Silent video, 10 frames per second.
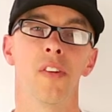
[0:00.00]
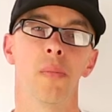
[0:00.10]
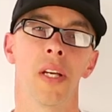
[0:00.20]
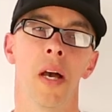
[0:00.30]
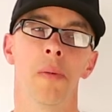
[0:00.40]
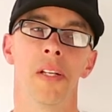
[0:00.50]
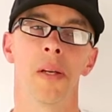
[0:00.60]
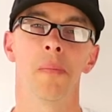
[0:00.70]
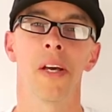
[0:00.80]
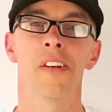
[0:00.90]
of you becoming a
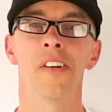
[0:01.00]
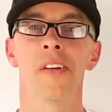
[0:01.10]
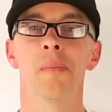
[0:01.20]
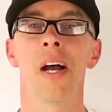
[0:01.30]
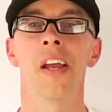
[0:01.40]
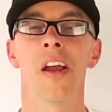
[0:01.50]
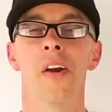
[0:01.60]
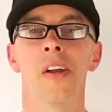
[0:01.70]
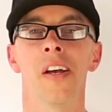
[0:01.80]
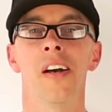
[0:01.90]
competitor in my
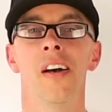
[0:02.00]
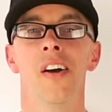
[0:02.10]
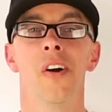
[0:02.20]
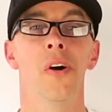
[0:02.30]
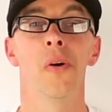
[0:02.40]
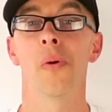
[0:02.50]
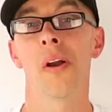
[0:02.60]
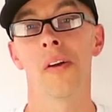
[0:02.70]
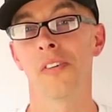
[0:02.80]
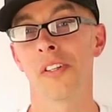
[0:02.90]
area or
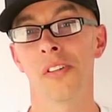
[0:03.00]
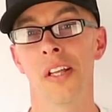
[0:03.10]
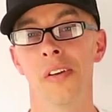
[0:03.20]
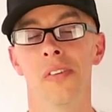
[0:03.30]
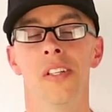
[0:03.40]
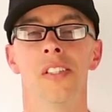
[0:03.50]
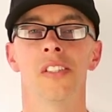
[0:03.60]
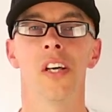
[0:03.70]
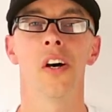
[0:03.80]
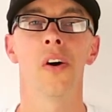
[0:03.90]
wherever you live.
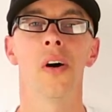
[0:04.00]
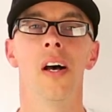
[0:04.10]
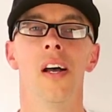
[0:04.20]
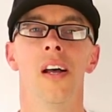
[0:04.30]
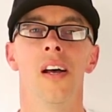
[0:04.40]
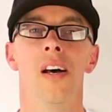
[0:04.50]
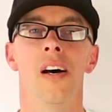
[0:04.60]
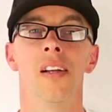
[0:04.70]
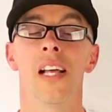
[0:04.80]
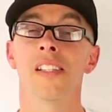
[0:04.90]
So
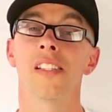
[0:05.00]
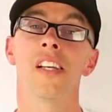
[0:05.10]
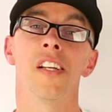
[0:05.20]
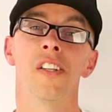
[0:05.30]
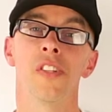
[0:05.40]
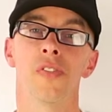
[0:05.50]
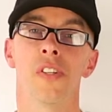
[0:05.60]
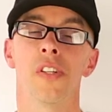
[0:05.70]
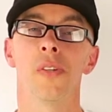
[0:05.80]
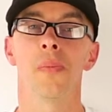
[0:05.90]
uh, that's the good news for
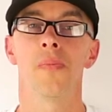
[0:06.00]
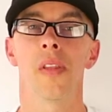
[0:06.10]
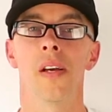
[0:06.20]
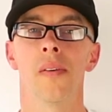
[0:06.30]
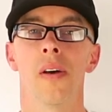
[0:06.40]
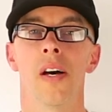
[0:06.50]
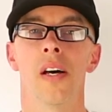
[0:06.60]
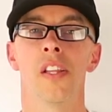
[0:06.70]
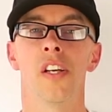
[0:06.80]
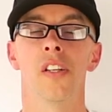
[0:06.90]
you.
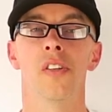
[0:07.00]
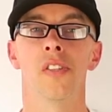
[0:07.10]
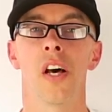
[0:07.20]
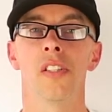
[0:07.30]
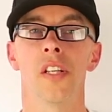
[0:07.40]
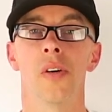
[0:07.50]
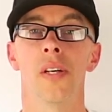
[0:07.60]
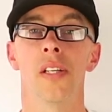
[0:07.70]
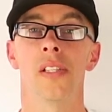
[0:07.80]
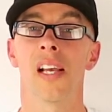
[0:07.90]
Uh, the good news also
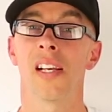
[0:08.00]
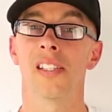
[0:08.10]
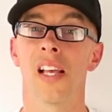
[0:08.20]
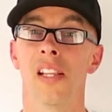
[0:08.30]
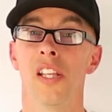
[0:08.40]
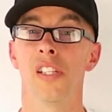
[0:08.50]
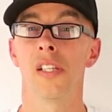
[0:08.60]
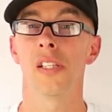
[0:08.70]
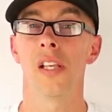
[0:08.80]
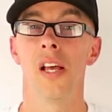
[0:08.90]
is, like I said, this
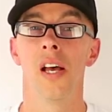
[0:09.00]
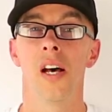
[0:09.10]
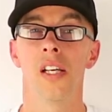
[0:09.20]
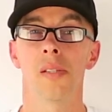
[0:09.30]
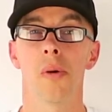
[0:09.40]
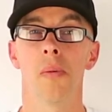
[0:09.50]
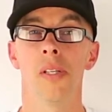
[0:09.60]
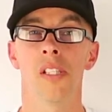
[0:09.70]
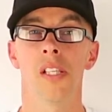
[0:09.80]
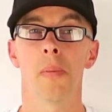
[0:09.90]
is a small
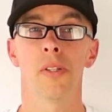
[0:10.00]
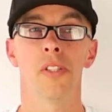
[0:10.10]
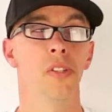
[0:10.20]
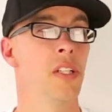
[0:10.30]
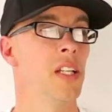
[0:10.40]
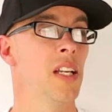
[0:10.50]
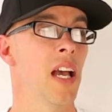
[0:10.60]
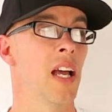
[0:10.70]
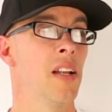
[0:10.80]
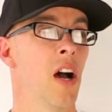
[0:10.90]
business opportunity
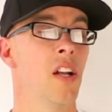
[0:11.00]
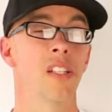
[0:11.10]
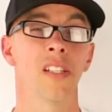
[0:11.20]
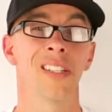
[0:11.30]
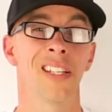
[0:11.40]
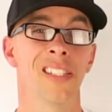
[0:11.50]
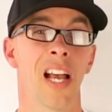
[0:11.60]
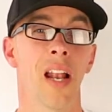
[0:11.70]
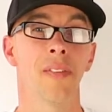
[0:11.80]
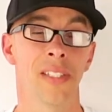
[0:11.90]
and honestly, it's
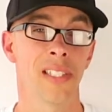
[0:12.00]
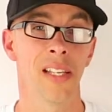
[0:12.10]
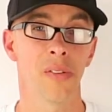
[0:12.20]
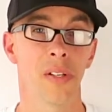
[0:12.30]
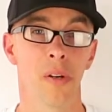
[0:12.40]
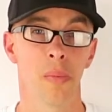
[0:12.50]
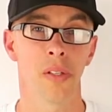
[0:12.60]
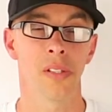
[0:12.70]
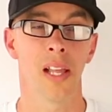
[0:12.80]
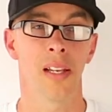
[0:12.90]
kind of a secret
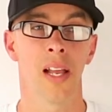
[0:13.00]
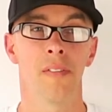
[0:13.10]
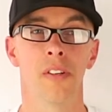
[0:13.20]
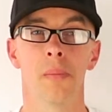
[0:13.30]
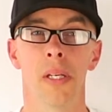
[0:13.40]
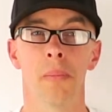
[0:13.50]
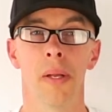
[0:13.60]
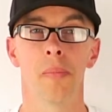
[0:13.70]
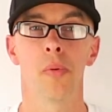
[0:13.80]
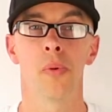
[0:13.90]
almost. Like not very many
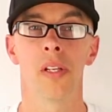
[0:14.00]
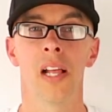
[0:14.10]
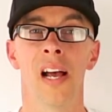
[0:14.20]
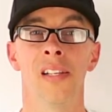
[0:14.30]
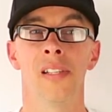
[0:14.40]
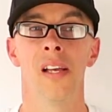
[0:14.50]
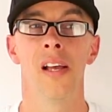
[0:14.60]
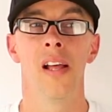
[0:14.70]
people realize